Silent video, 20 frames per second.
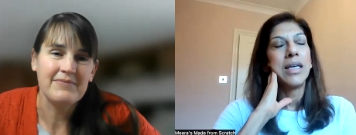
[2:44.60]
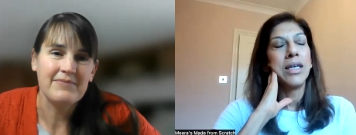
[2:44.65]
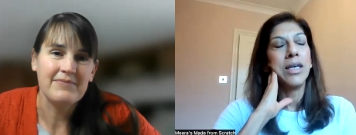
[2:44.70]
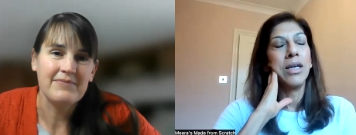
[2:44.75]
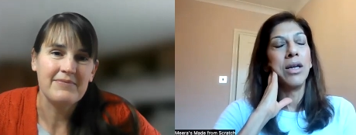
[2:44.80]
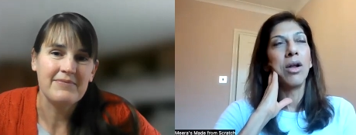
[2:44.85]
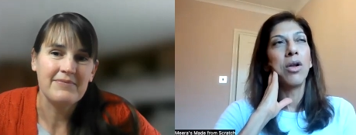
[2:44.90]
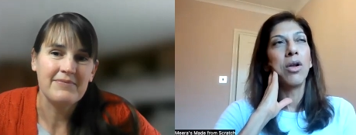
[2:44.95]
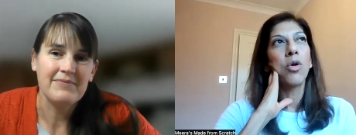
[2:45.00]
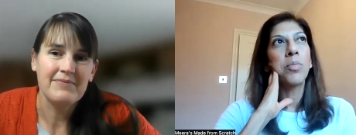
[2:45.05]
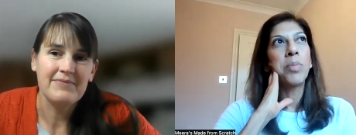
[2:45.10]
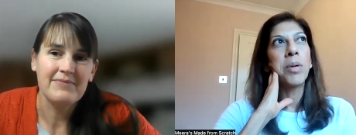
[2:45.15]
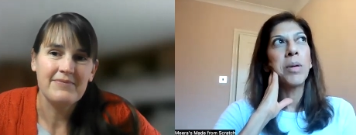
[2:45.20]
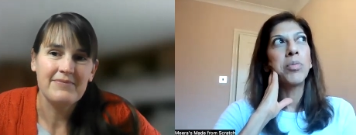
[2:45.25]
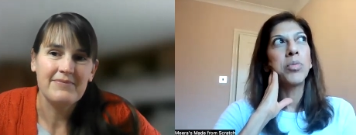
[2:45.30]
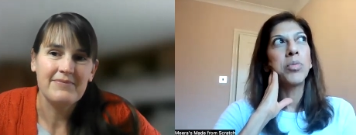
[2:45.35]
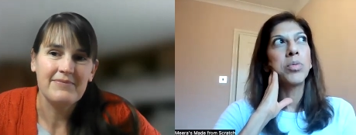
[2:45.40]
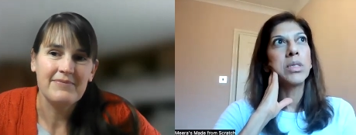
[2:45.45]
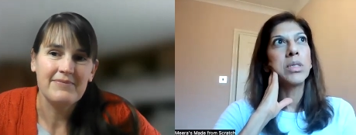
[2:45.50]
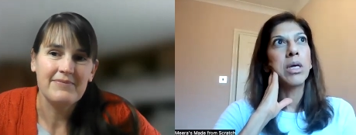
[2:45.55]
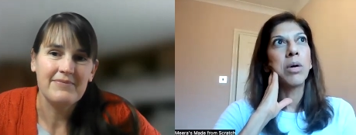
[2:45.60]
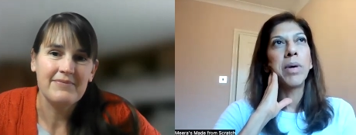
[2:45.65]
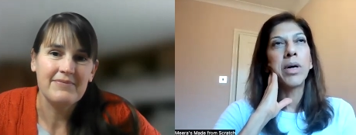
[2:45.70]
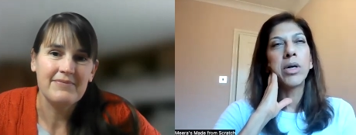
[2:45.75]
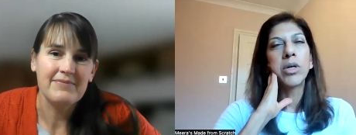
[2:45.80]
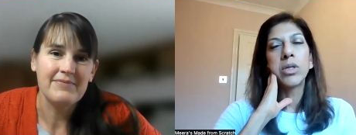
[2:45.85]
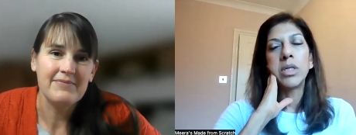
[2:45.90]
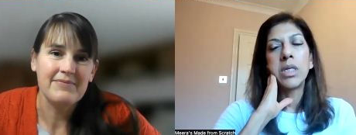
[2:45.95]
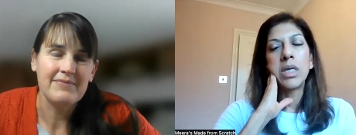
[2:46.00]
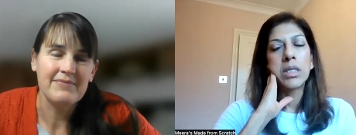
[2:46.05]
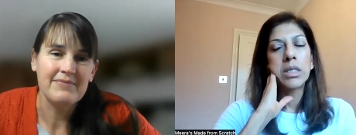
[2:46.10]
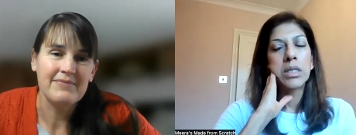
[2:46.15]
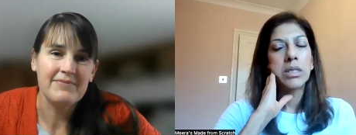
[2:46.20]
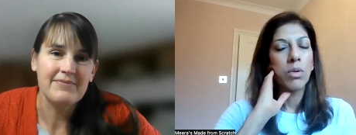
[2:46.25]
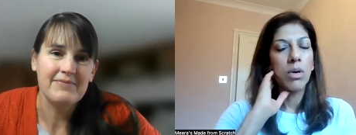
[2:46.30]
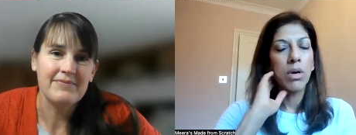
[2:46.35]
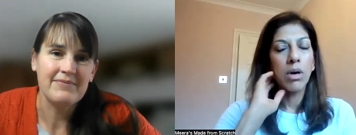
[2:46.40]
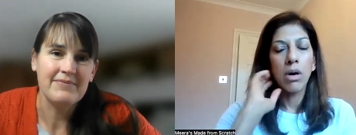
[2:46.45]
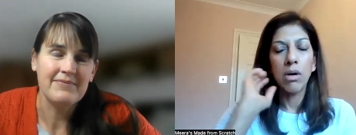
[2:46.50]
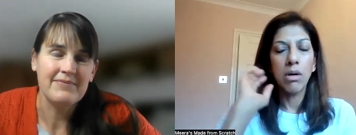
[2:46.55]
Speaker 1: you know, a lot of people will say, oh, my
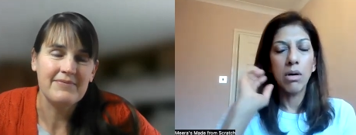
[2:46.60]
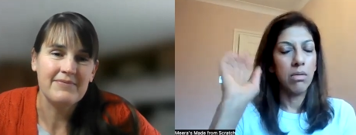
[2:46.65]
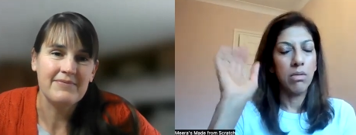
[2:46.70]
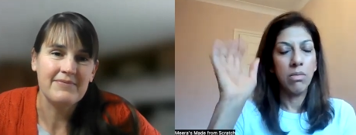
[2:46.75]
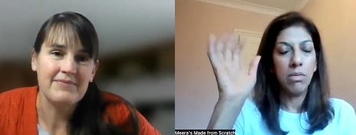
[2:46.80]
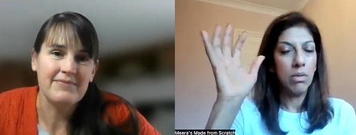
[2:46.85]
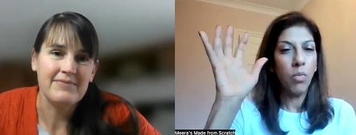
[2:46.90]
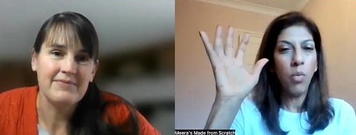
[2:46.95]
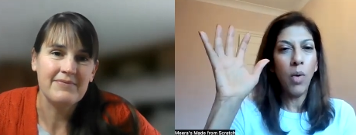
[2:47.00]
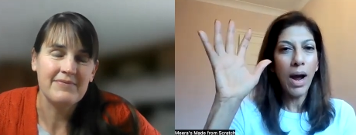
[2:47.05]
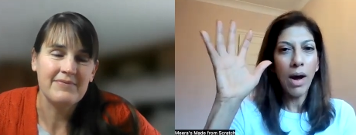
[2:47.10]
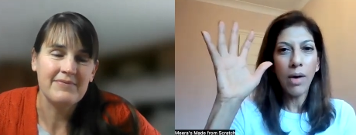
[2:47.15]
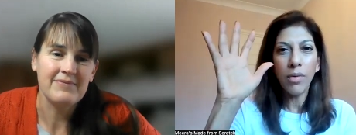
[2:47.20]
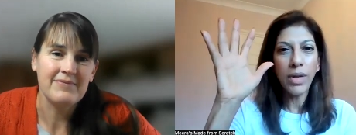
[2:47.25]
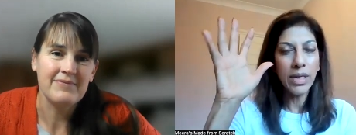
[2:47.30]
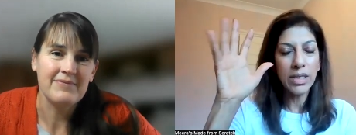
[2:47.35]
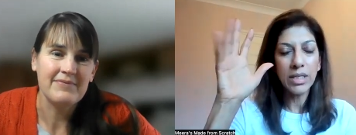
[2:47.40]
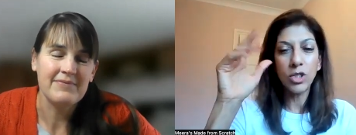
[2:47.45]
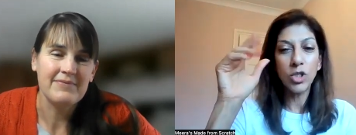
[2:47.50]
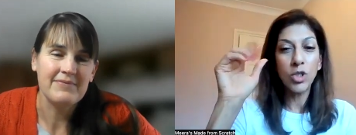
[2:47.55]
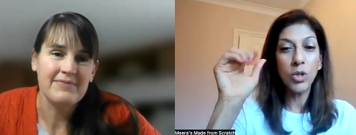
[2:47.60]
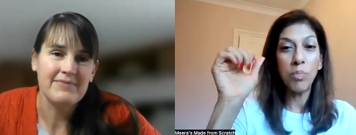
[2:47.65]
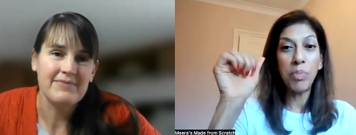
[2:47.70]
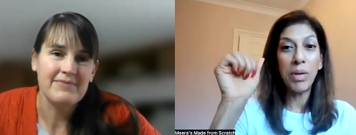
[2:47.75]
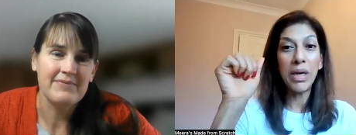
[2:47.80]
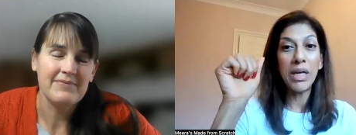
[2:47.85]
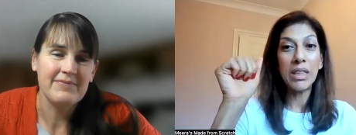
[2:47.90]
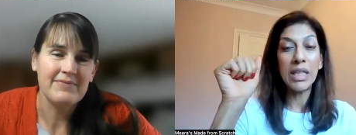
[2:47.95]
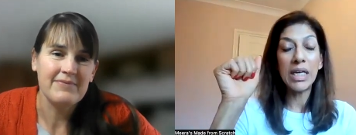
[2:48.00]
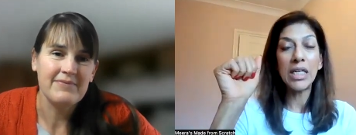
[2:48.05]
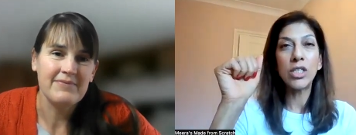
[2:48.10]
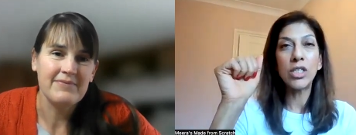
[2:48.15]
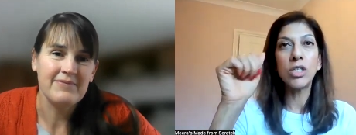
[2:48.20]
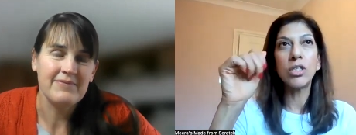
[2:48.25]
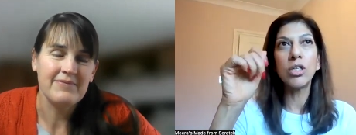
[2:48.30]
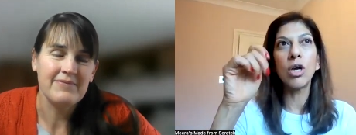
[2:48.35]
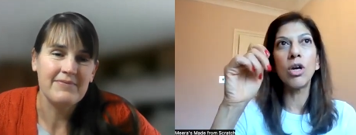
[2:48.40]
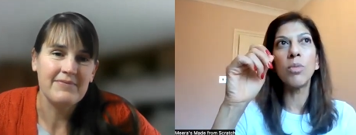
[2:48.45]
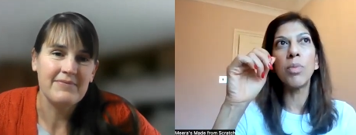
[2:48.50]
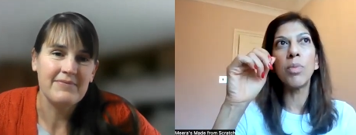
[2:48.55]
goodness, uh, wow, that's such a big thing to
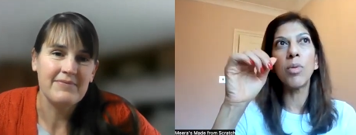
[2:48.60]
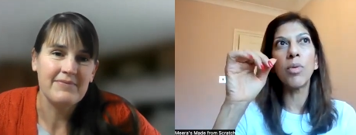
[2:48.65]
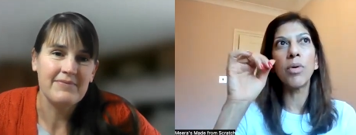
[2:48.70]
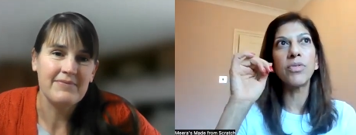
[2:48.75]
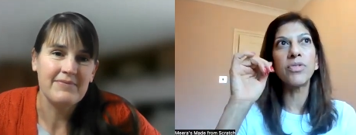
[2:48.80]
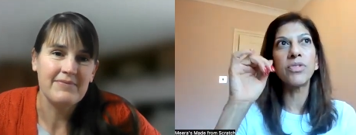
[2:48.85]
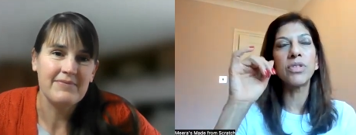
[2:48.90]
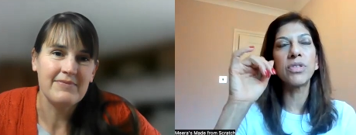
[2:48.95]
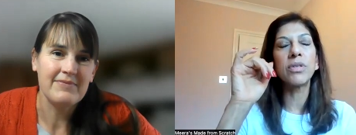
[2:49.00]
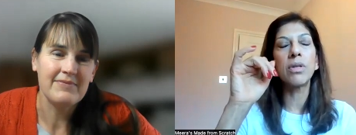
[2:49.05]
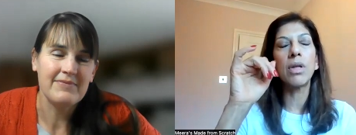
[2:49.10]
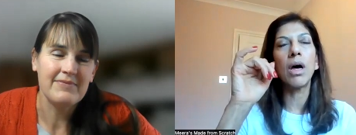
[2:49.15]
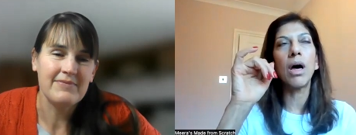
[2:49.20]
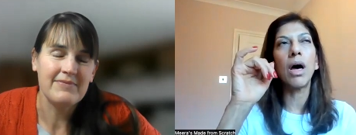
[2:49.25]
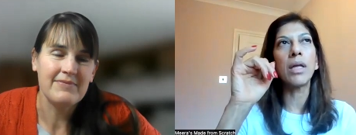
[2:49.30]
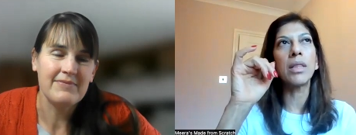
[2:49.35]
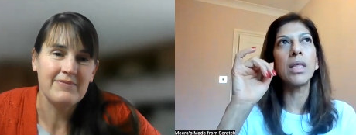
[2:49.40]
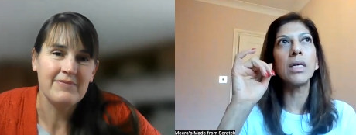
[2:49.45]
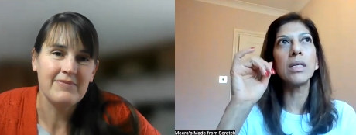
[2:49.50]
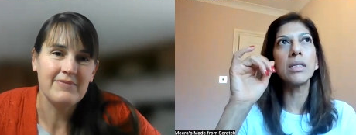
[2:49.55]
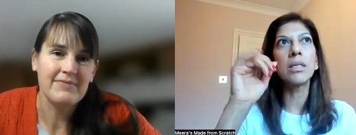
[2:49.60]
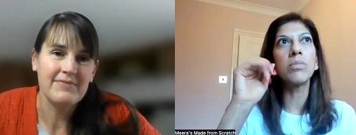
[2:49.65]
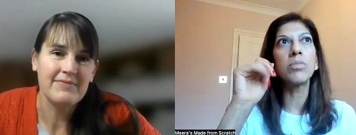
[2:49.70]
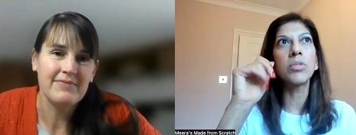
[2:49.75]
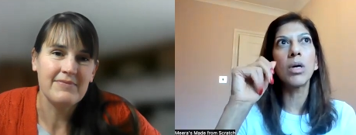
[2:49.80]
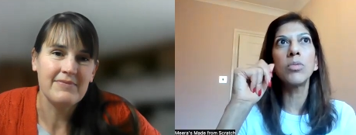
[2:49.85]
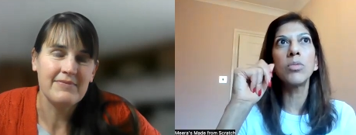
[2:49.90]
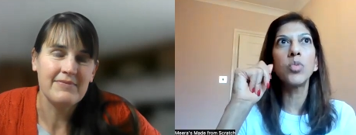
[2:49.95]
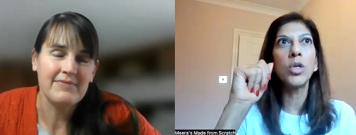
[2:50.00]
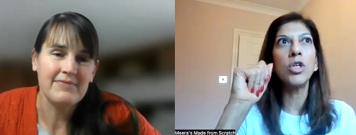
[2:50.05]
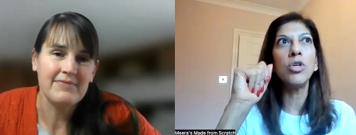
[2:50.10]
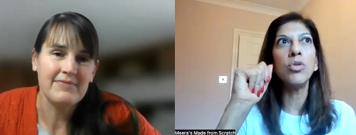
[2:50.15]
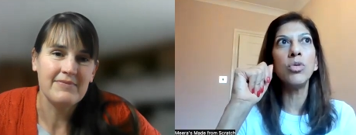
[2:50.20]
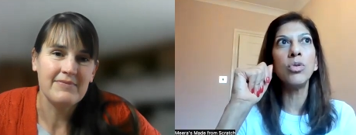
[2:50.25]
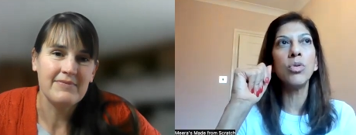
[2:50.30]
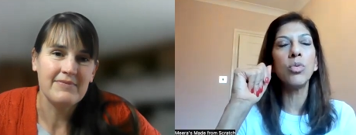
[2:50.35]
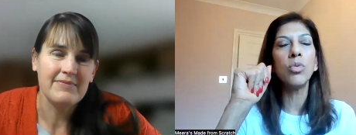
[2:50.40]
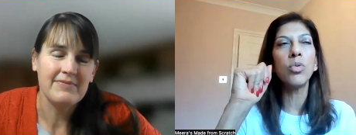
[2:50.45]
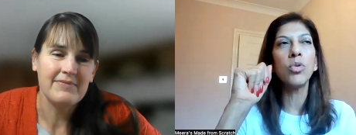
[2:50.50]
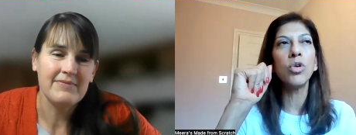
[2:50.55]
do. But I think sometimes when
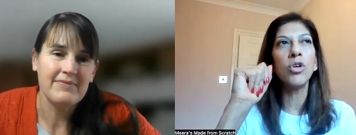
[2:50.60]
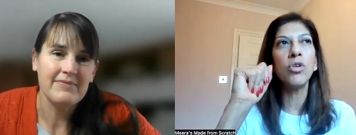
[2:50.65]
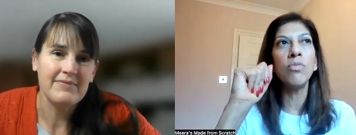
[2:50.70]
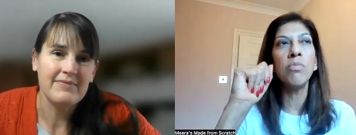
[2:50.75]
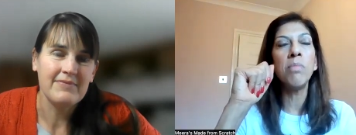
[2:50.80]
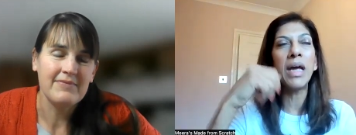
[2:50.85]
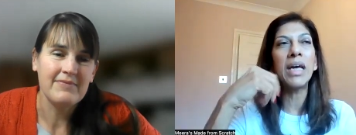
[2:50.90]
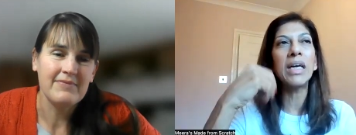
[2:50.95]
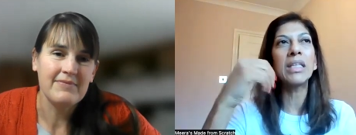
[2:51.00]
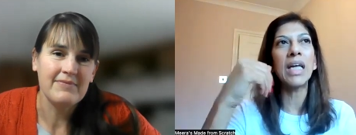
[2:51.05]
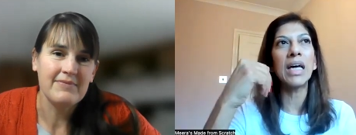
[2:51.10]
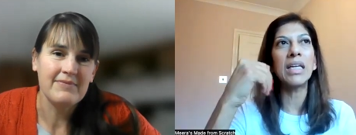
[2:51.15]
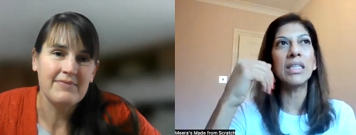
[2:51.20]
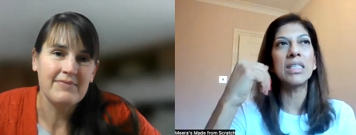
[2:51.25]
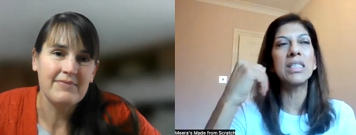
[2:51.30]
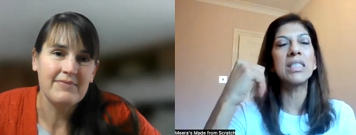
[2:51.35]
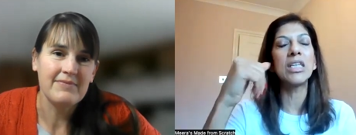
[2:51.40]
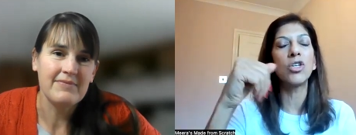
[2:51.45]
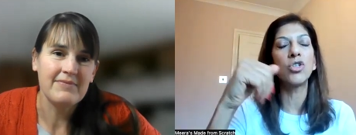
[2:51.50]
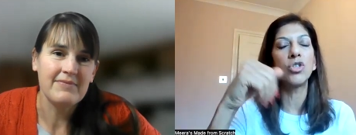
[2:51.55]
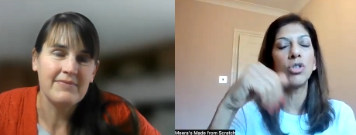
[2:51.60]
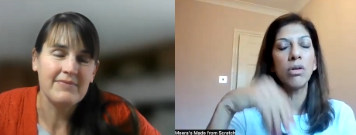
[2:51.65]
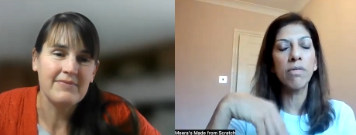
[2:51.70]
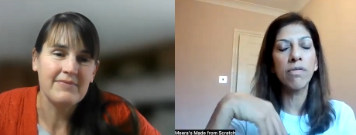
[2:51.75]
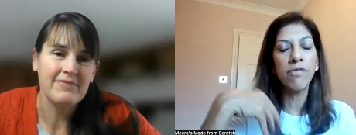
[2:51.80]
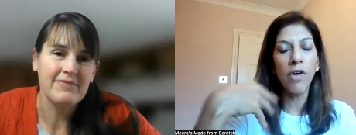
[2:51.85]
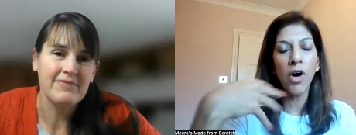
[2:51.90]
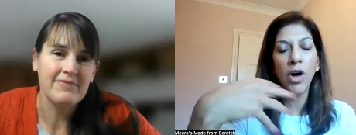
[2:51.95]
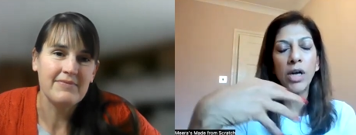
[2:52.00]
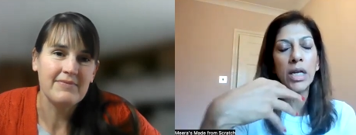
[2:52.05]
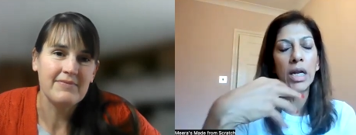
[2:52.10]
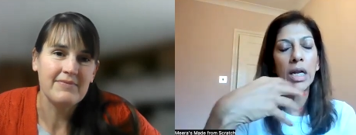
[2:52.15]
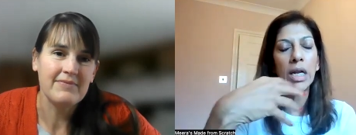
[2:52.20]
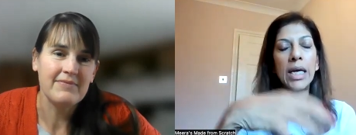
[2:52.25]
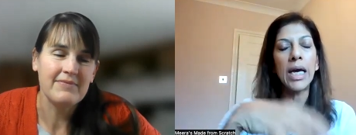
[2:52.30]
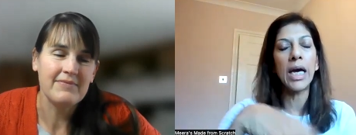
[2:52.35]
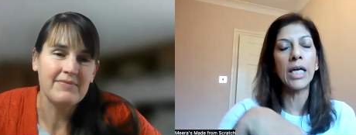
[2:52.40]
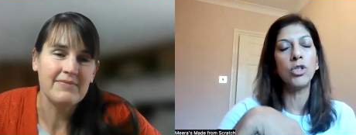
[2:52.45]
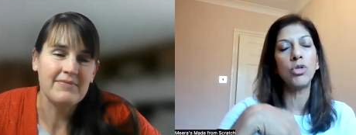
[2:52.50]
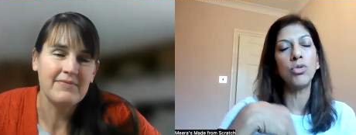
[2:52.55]
you you make that decision
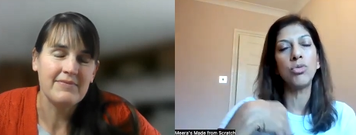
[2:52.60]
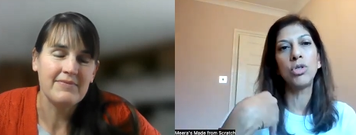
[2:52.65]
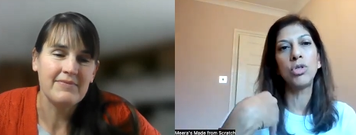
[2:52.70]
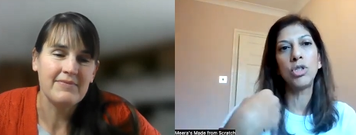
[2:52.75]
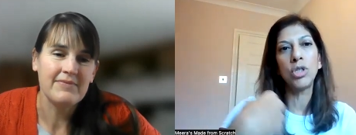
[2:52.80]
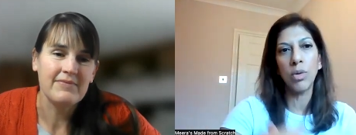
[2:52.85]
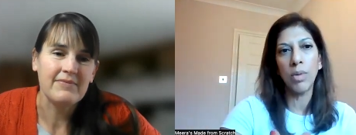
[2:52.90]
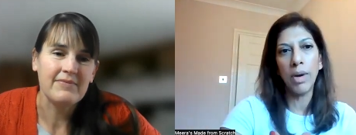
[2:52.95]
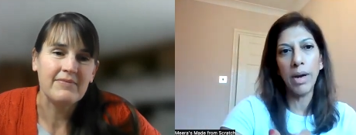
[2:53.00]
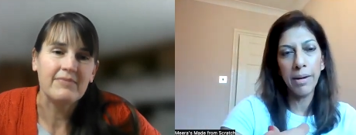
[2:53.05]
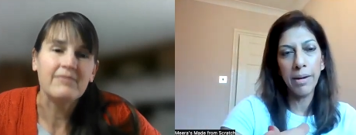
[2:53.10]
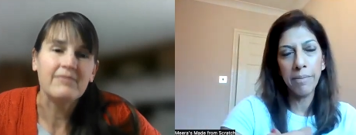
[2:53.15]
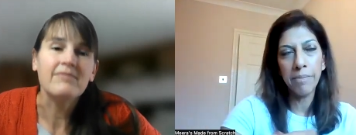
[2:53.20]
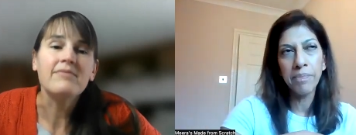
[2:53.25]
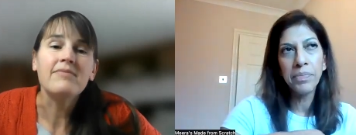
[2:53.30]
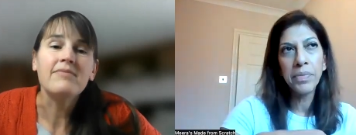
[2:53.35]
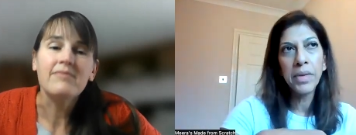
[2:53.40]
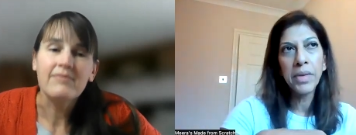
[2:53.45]
finally and you do it,